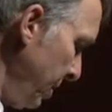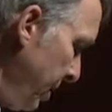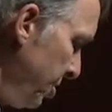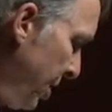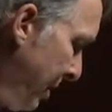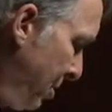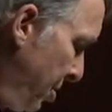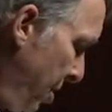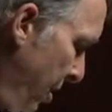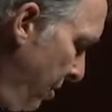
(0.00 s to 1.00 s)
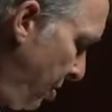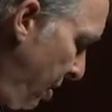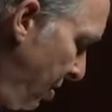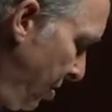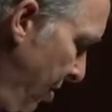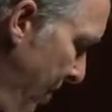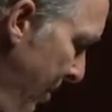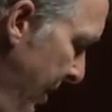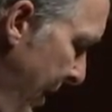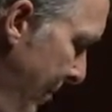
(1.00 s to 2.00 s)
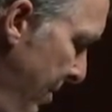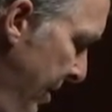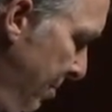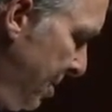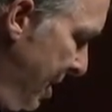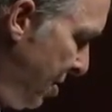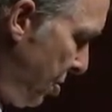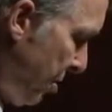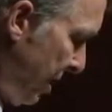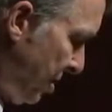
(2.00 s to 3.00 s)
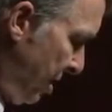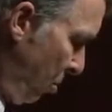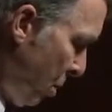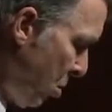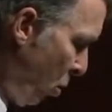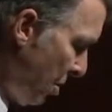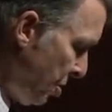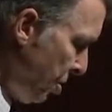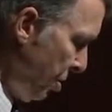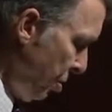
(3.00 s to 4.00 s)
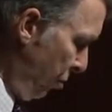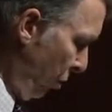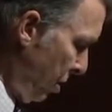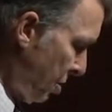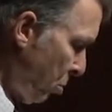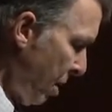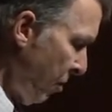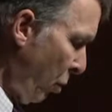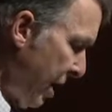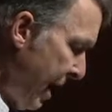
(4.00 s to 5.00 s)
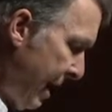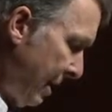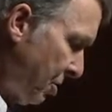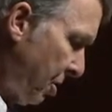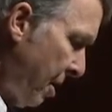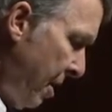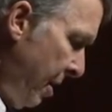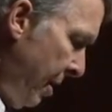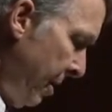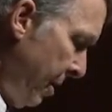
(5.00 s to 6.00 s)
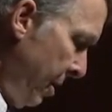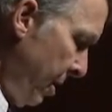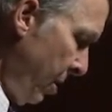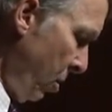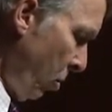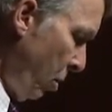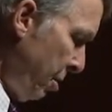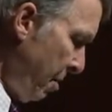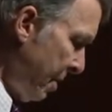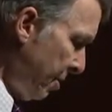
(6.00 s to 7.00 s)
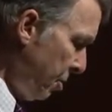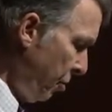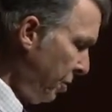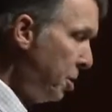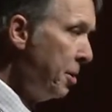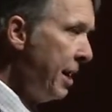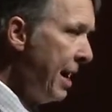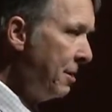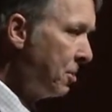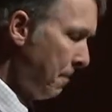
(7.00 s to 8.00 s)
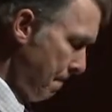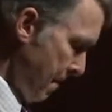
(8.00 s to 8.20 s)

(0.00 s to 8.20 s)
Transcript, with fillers: And James and John, the sons of Zebedee, came to him. Teacher, they said, we want you to do for us whatever we ask. What do you want me to do for you, he asked.